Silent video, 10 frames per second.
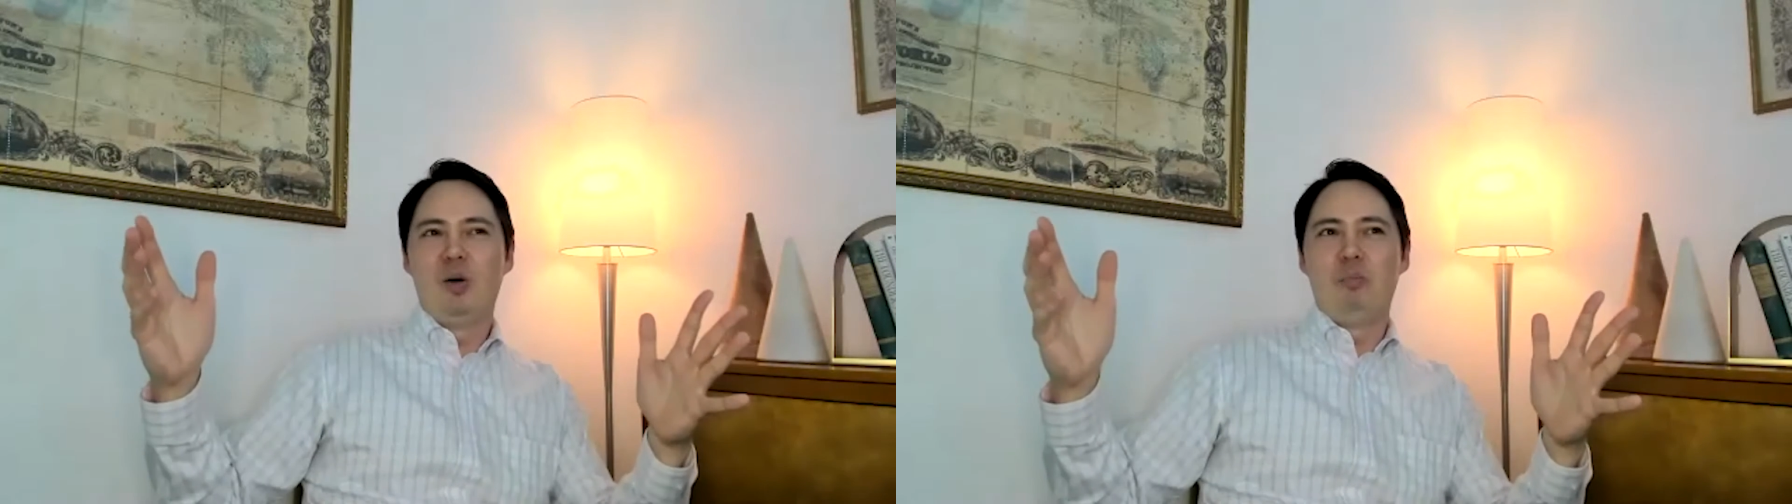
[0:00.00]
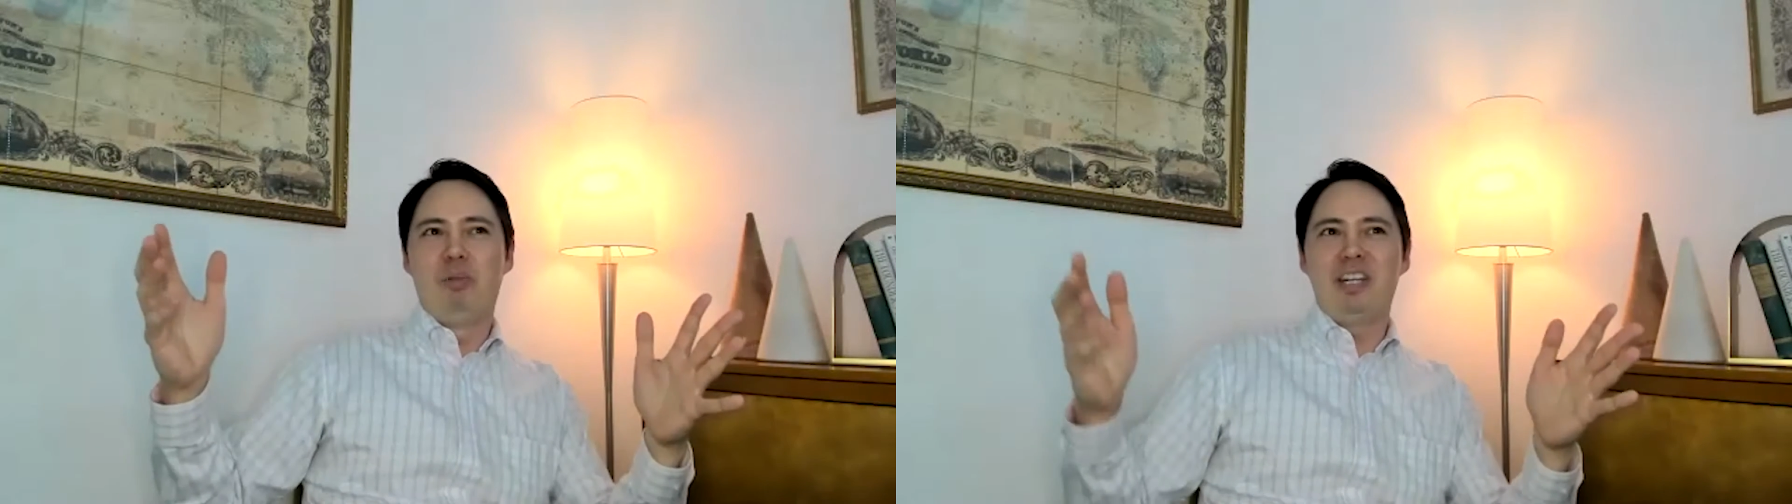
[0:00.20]

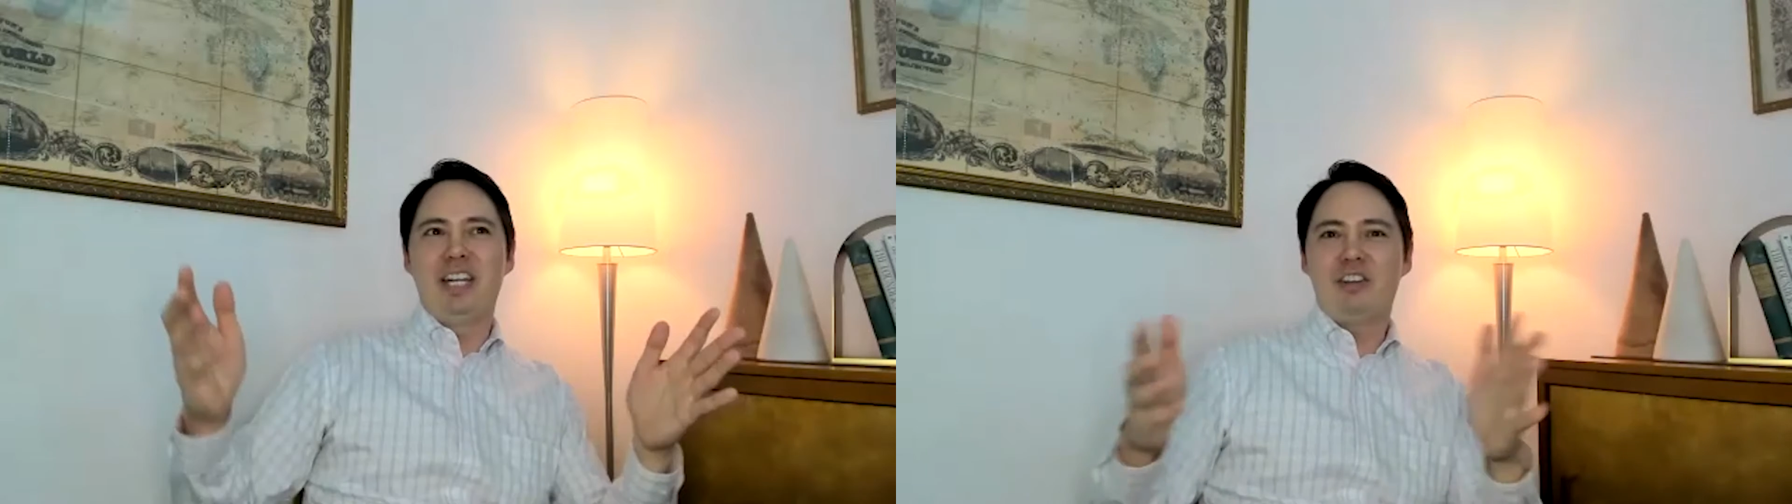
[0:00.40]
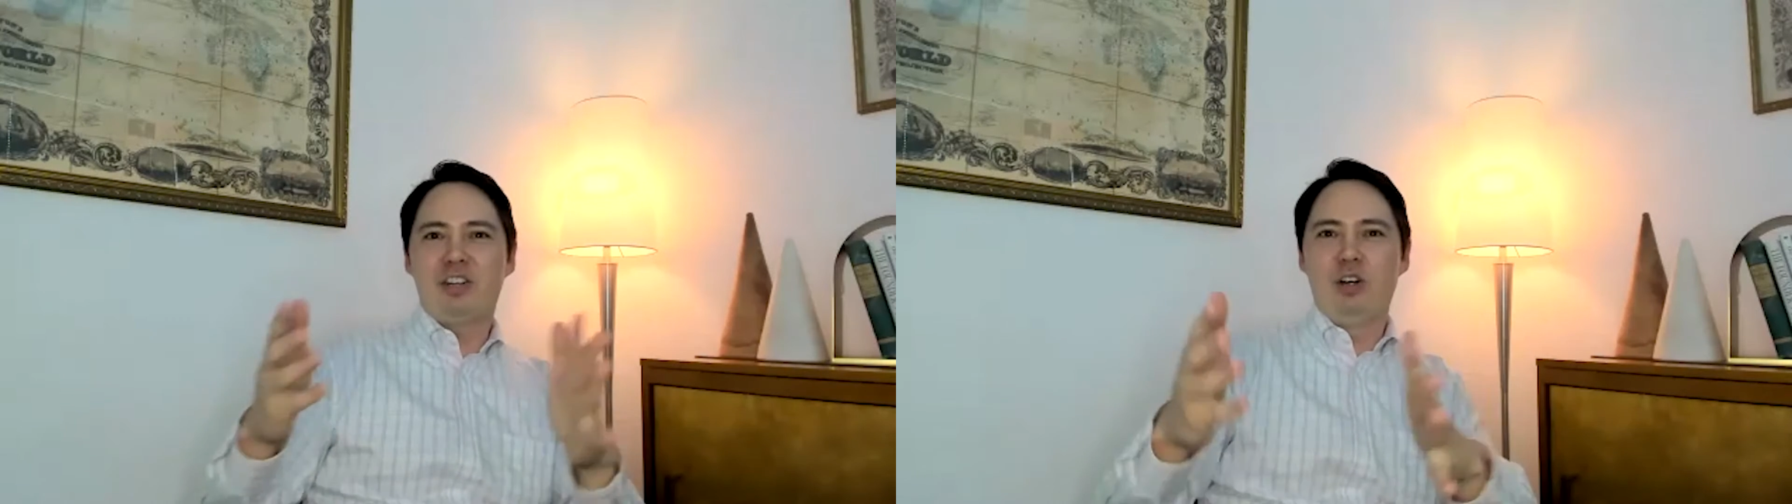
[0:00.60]
but now
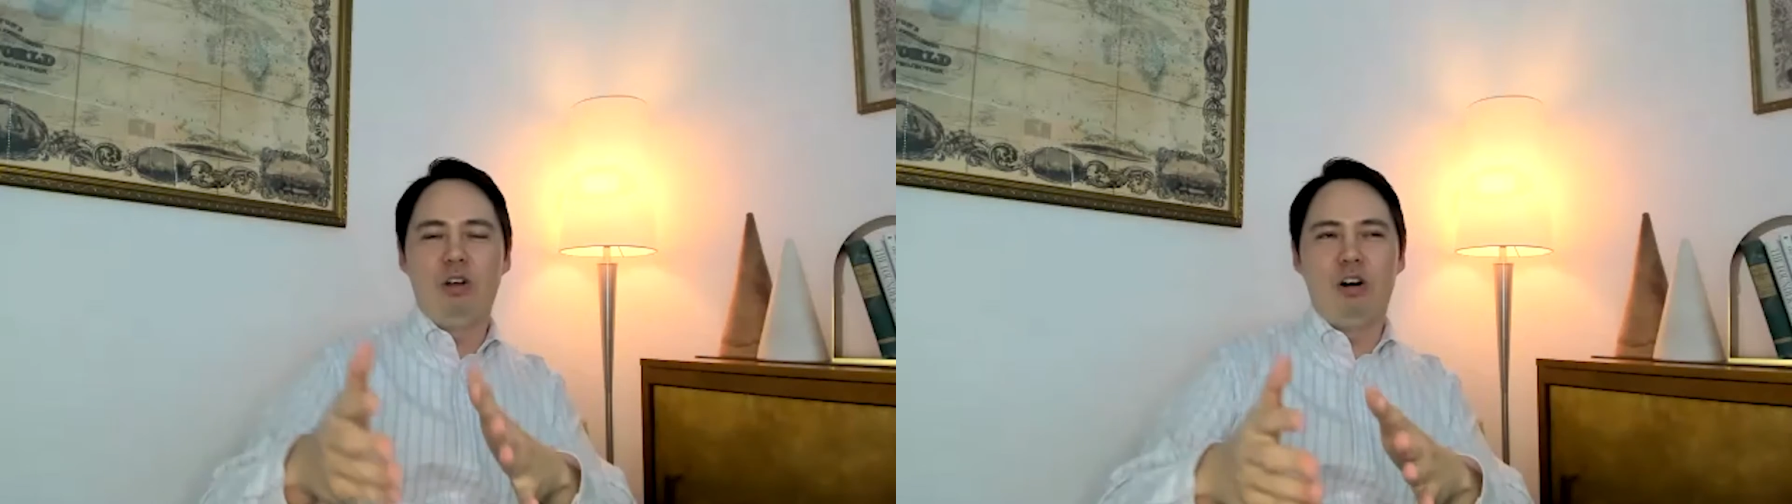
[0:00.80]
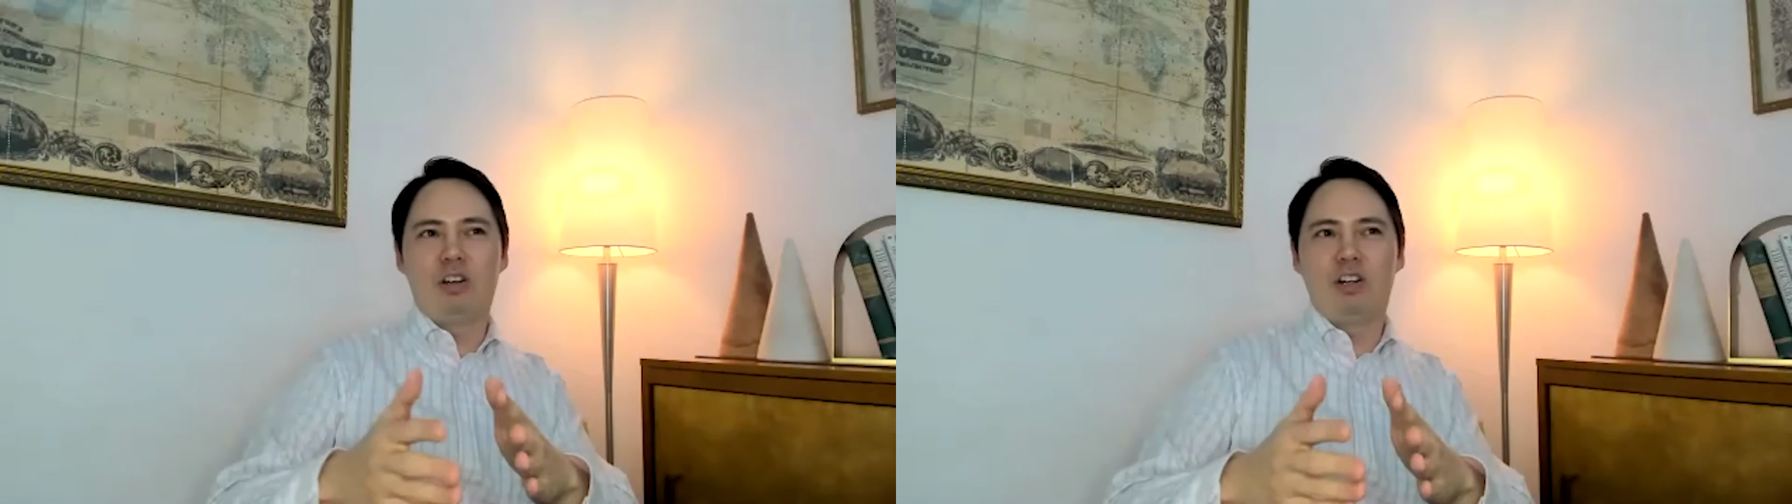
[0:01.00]
you're no
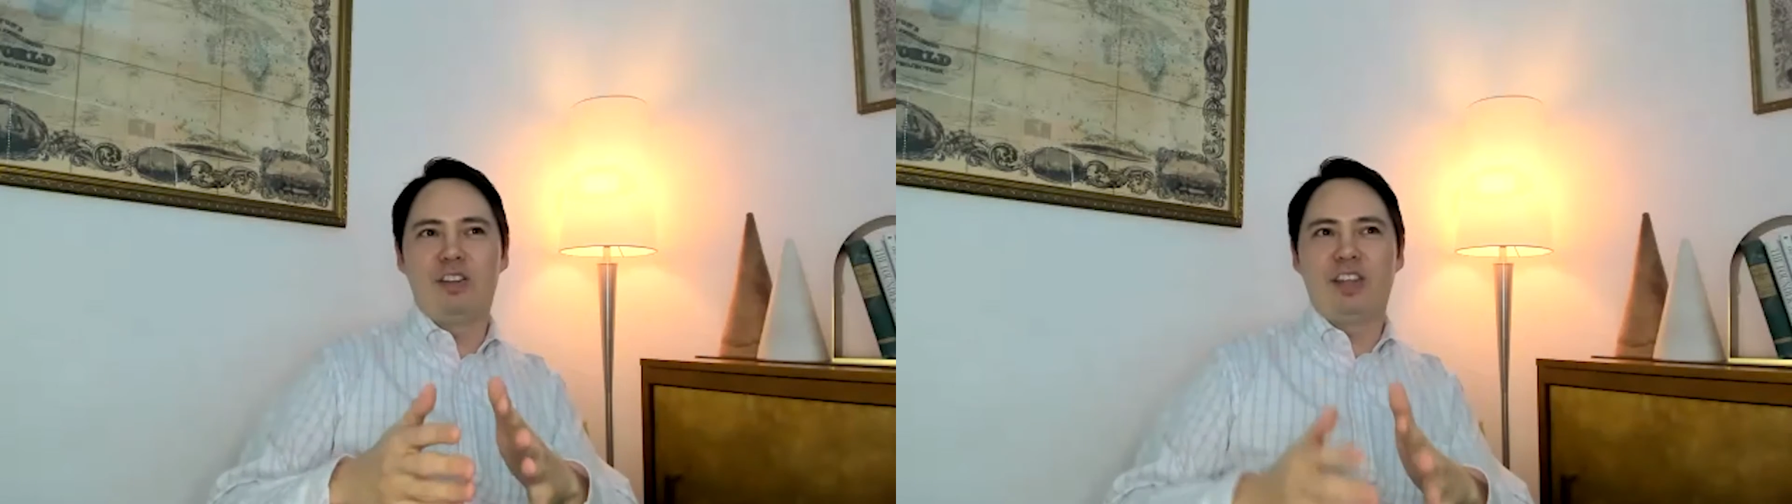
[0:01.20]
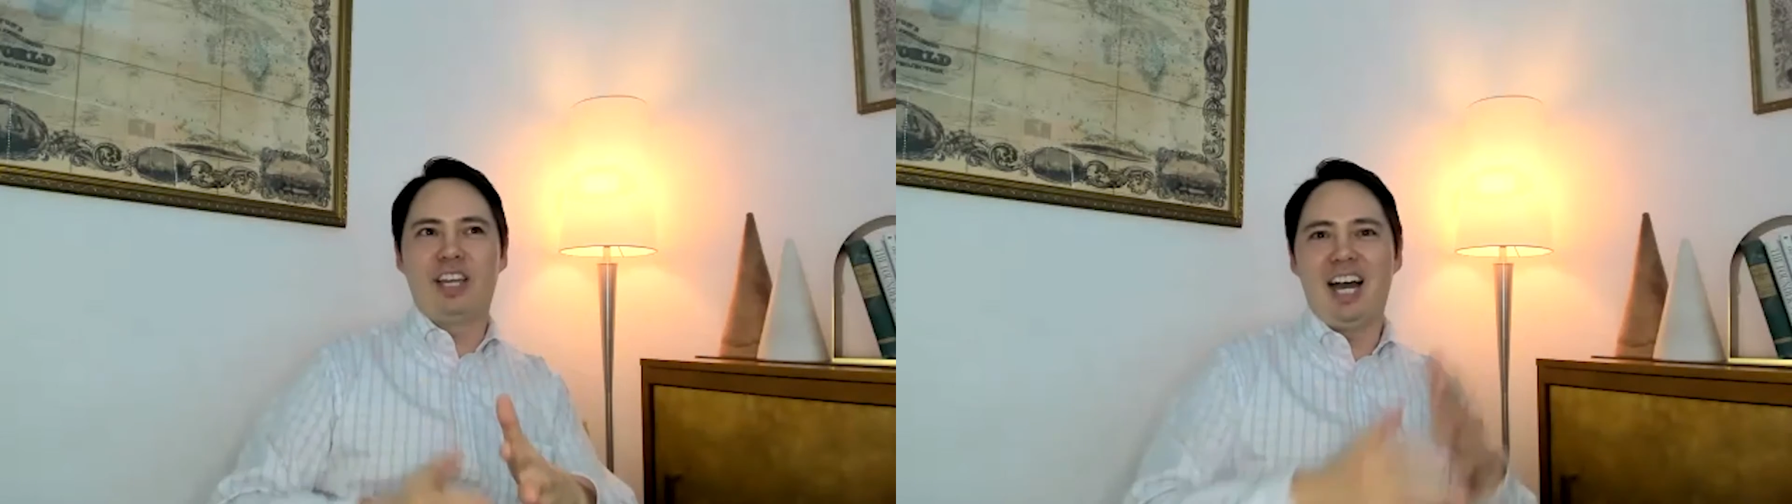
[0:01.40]
longer
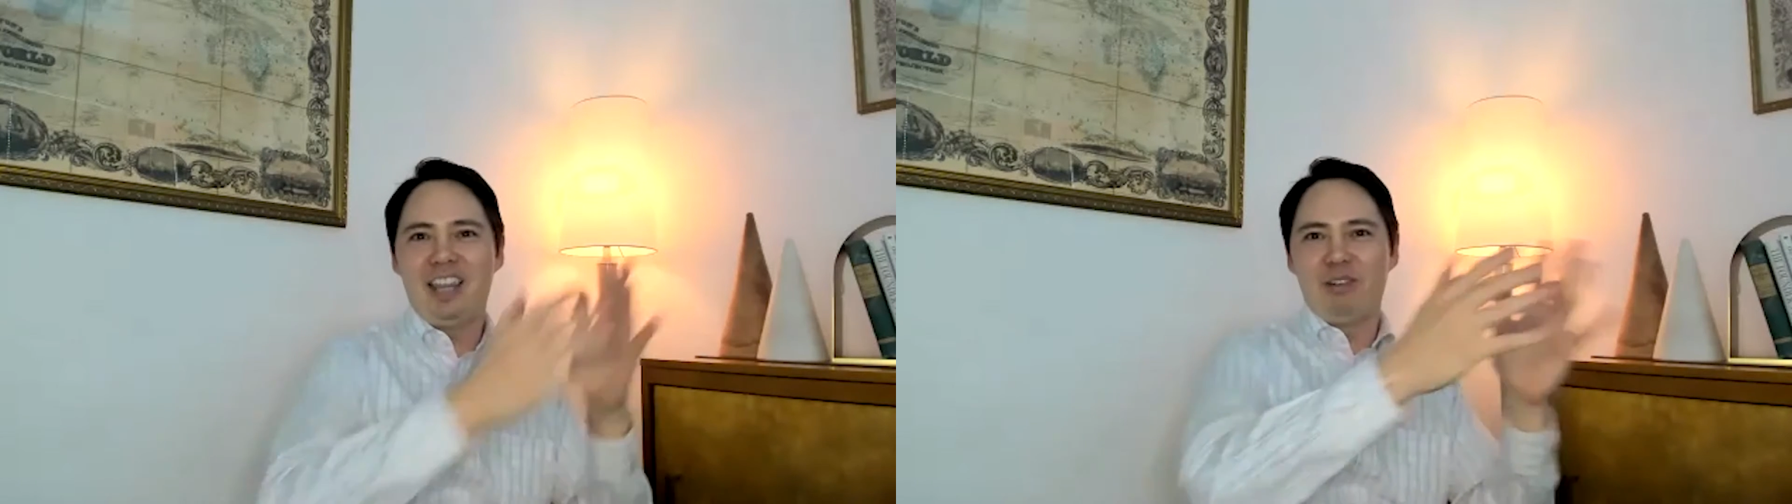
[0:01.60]
the guy that